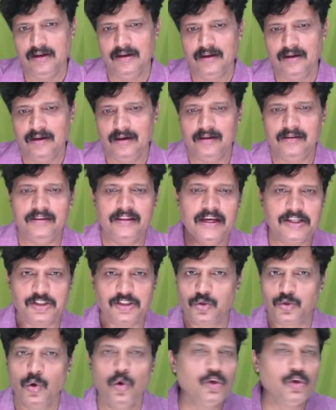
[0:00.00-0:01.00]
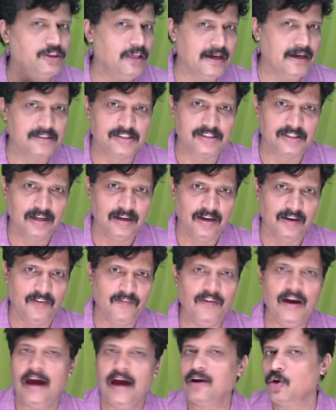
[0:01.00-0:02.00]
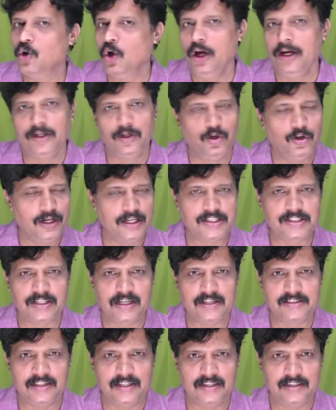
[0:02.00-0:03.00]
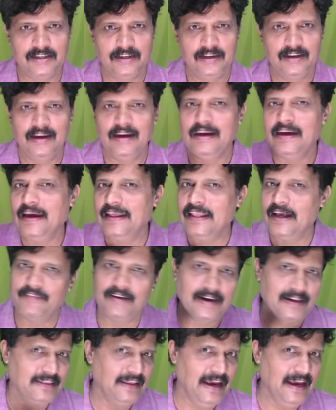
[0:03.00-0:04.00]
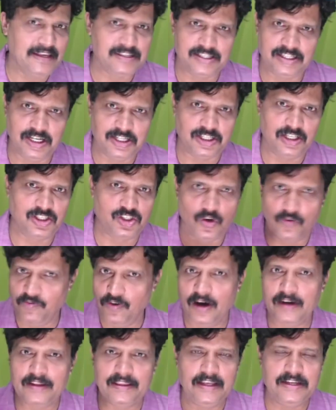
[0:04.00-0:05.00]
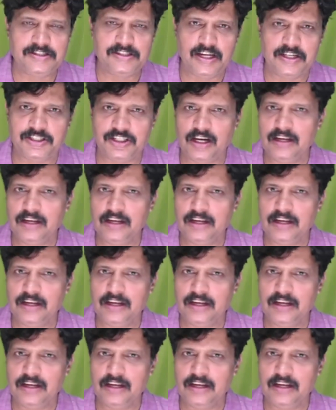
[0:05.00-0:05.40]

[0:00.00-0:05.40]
these 2 things we are going to discuss it in our next session. So, for this session,